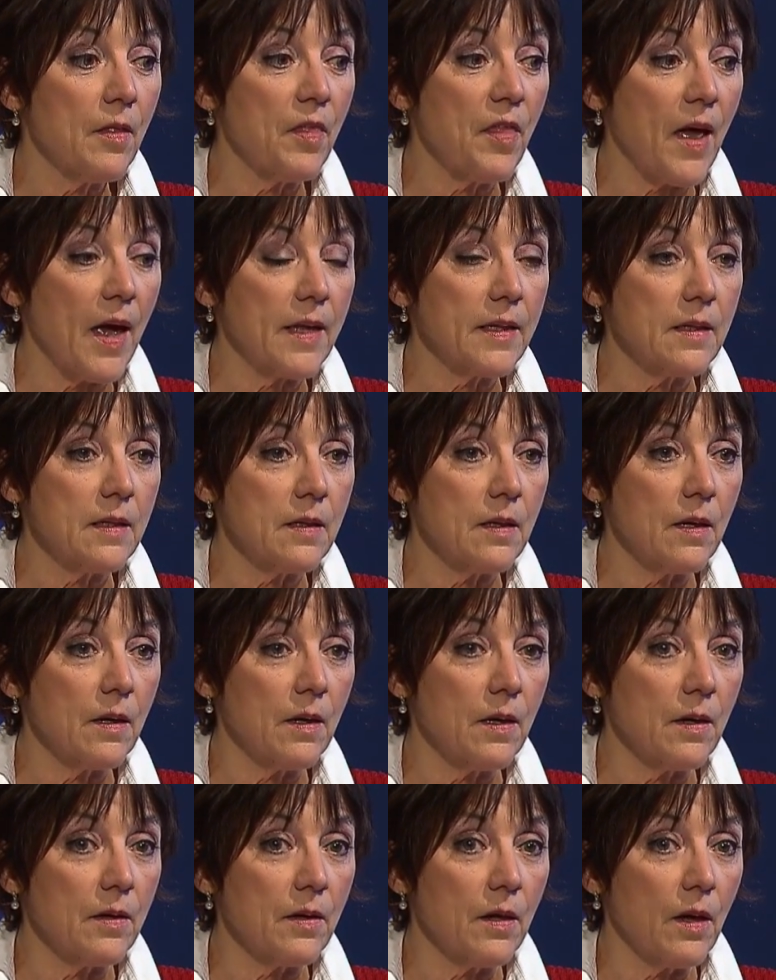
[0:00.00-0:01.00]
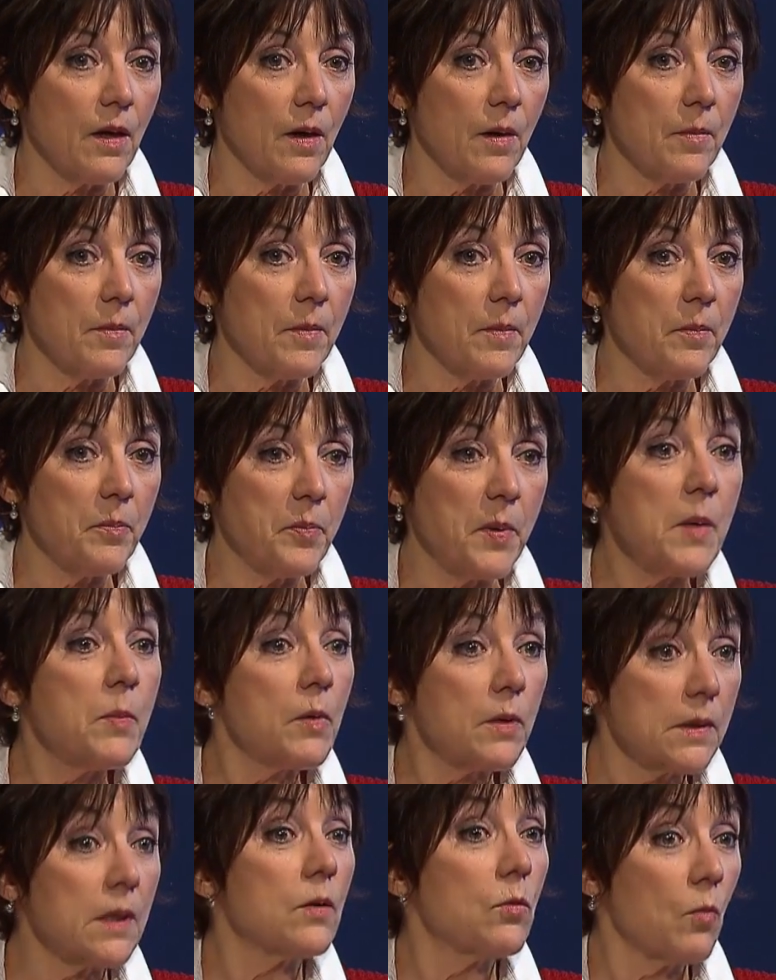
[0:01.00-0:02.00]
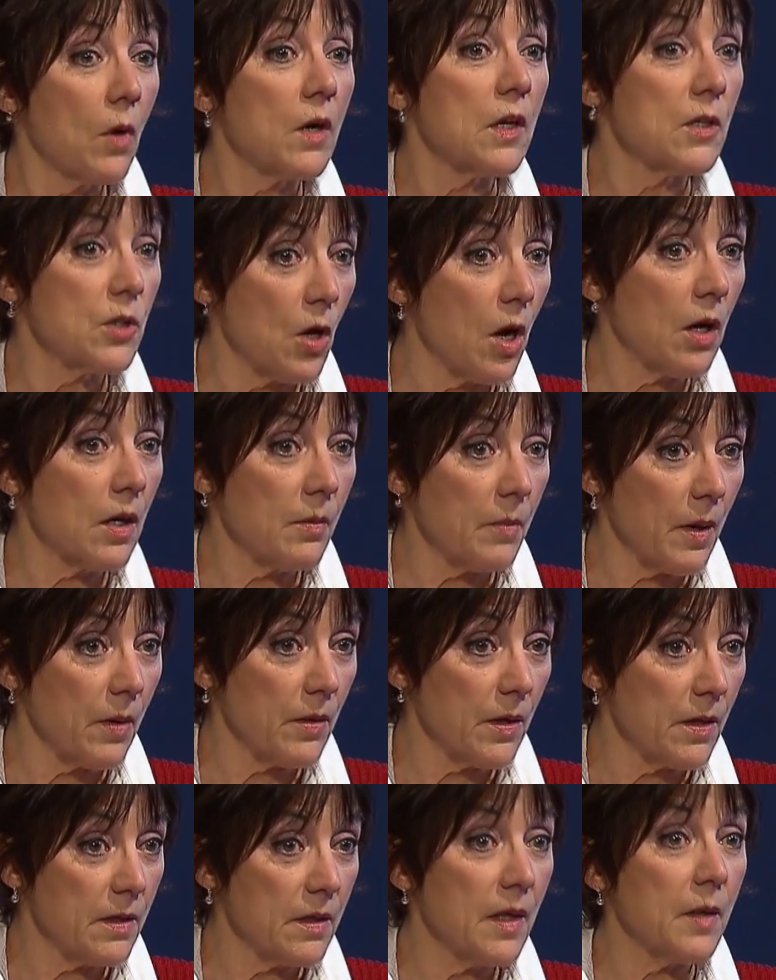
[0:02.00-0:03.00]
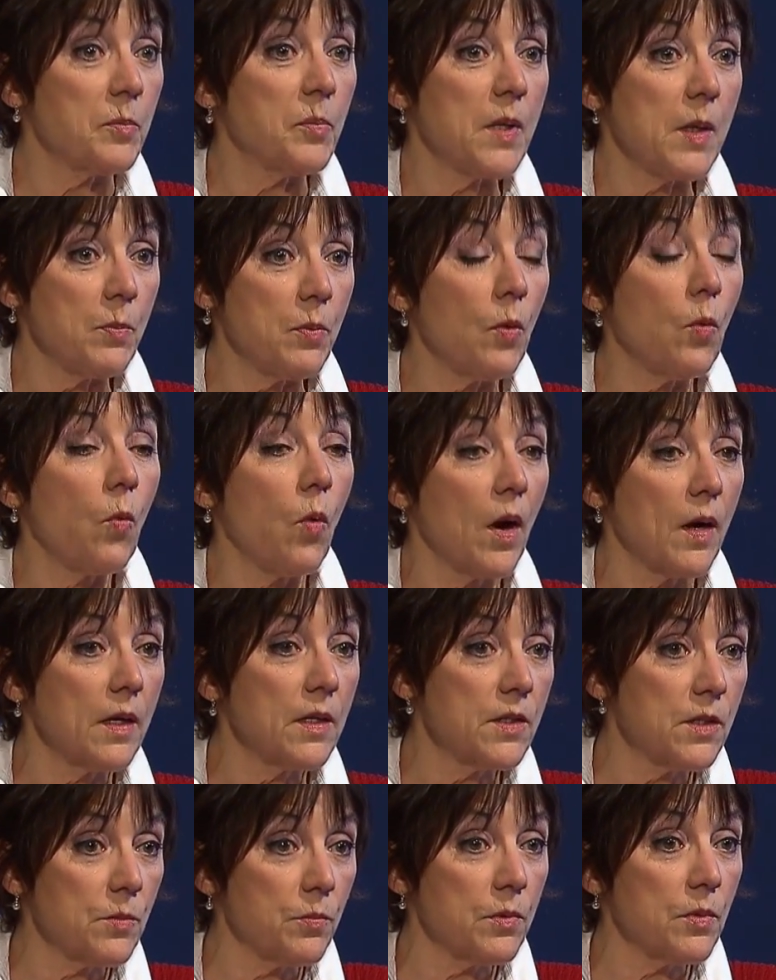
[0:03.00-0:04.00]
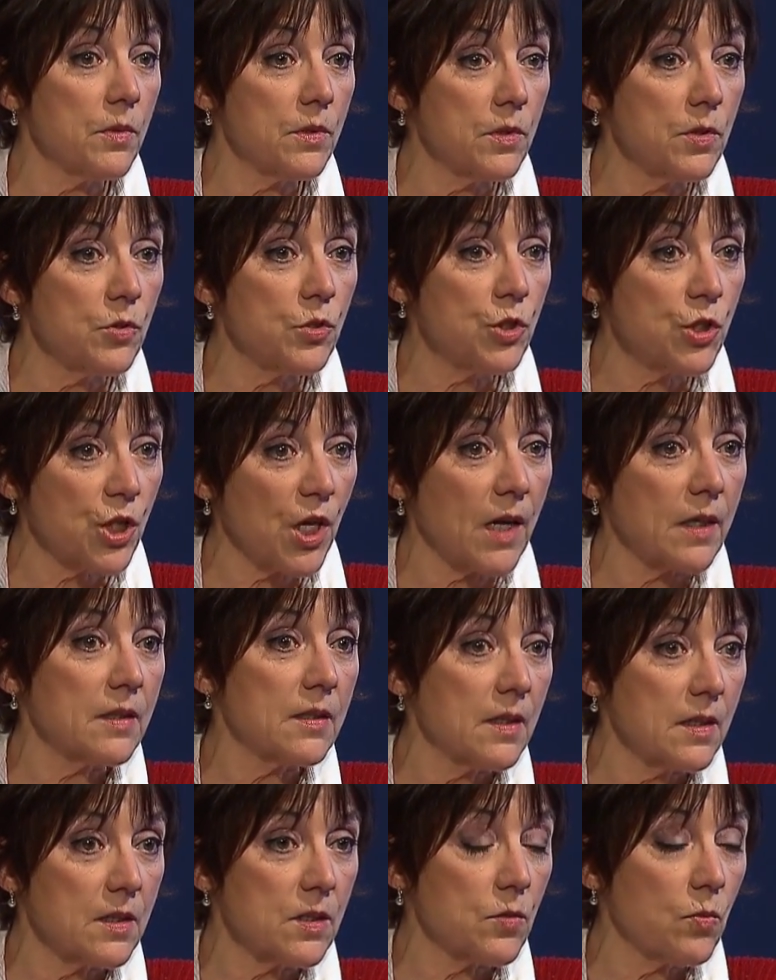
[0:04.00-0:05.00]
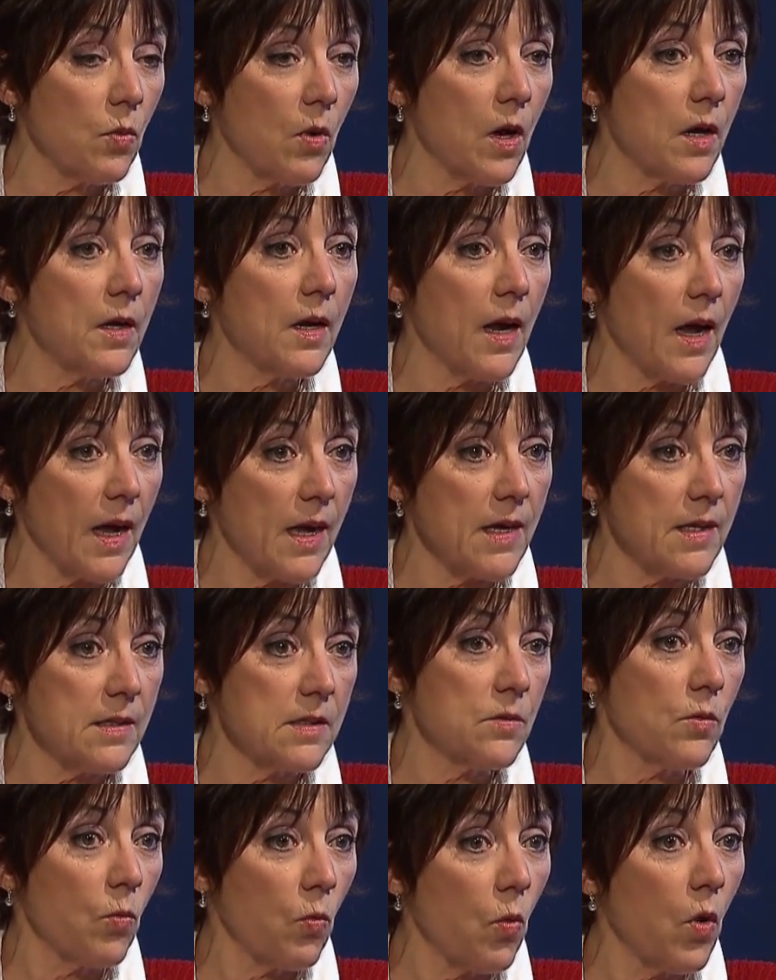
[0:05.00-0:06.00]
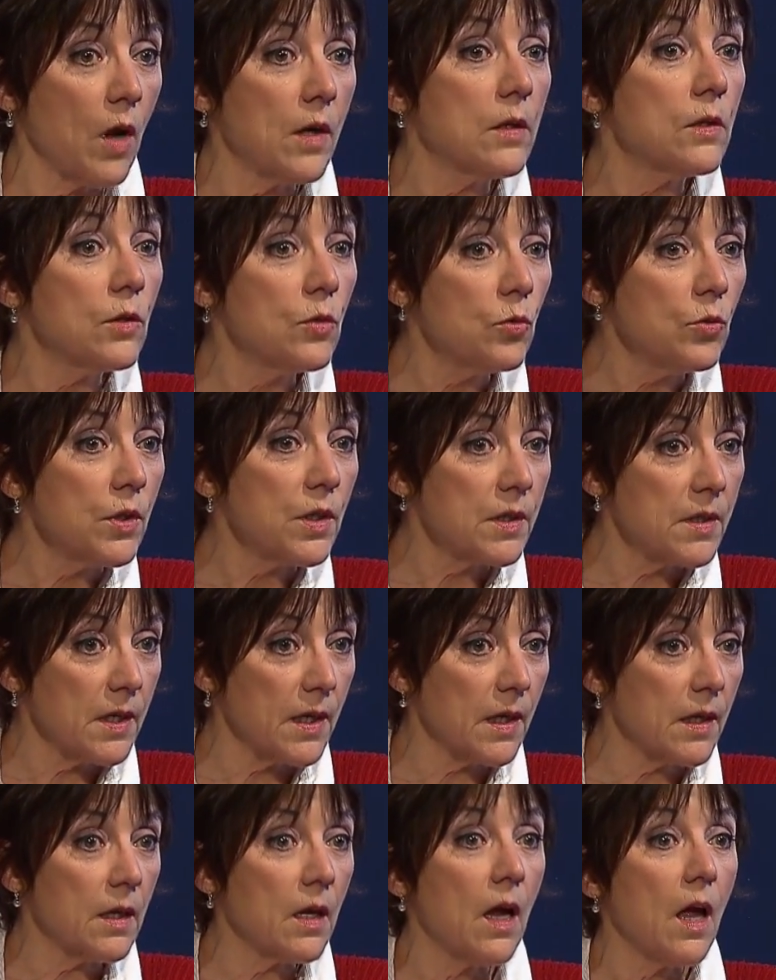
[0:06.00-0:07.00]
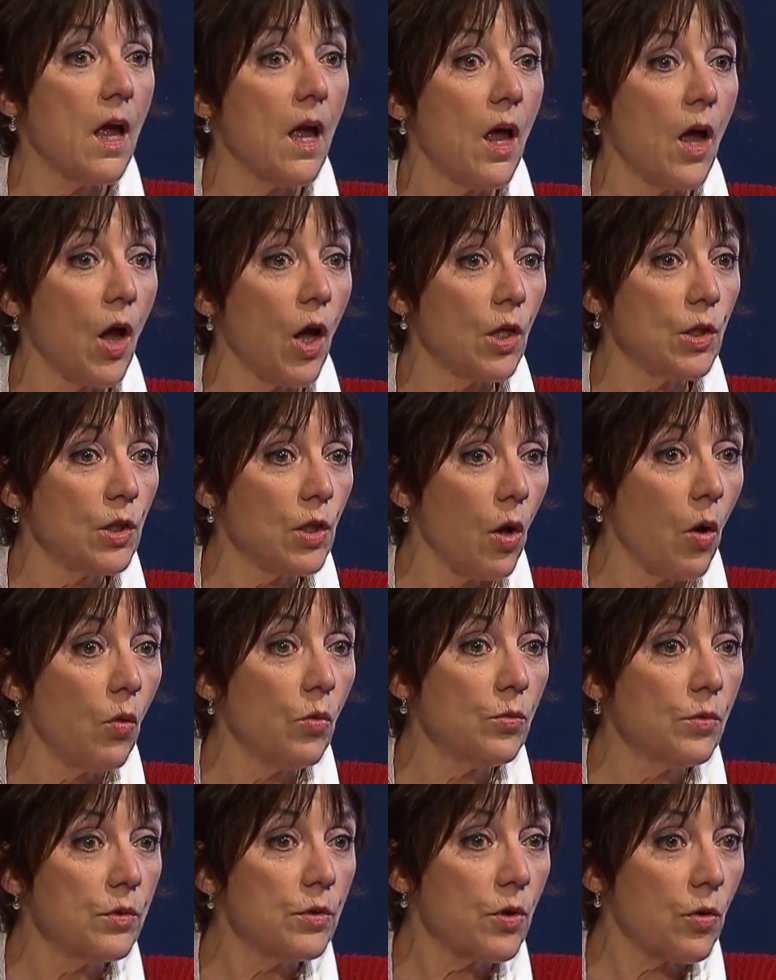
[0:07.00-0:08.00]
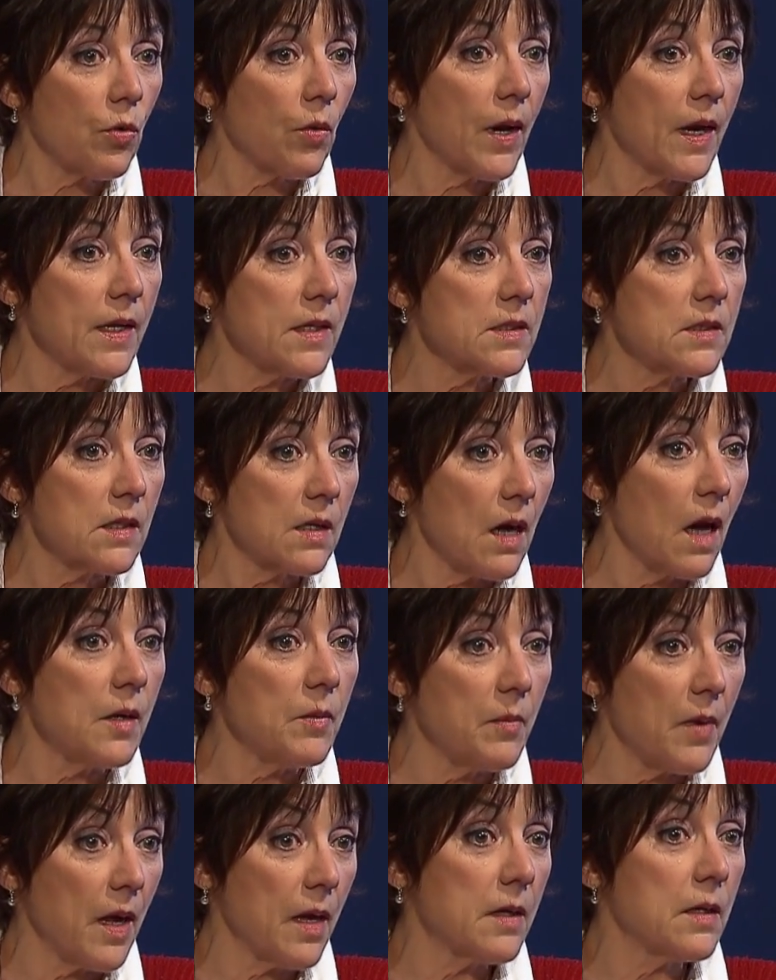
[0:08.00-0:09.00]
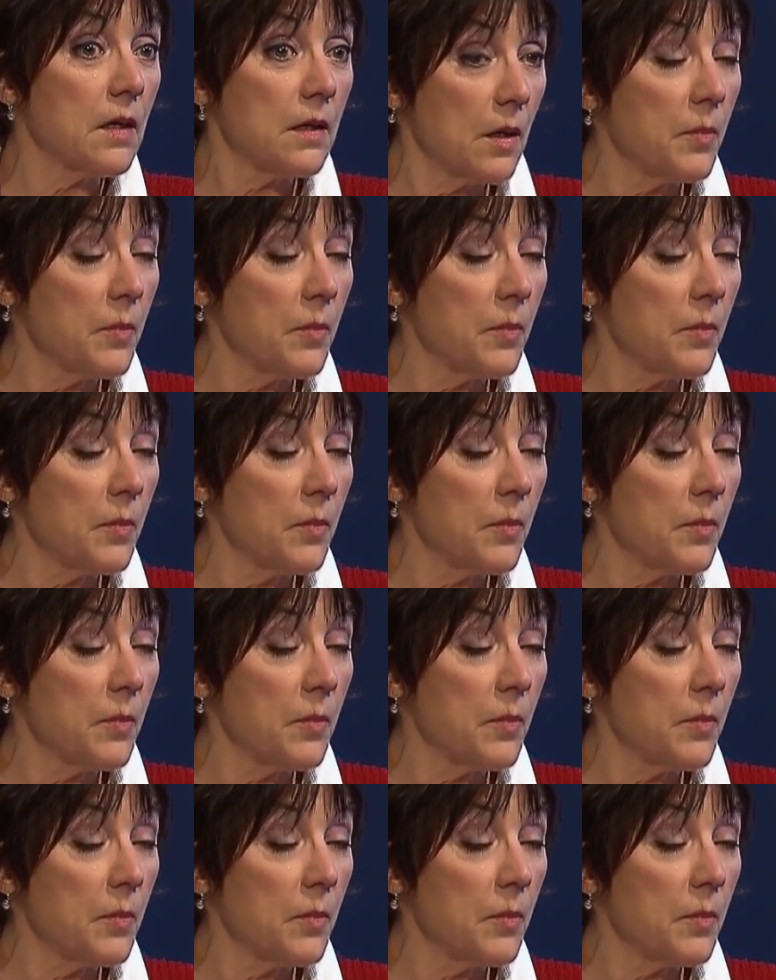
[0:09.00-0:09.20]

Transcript: that um, people didn't want to talk about it, that people wanted to, to check this one as one lunatic, a lone crazed gunman.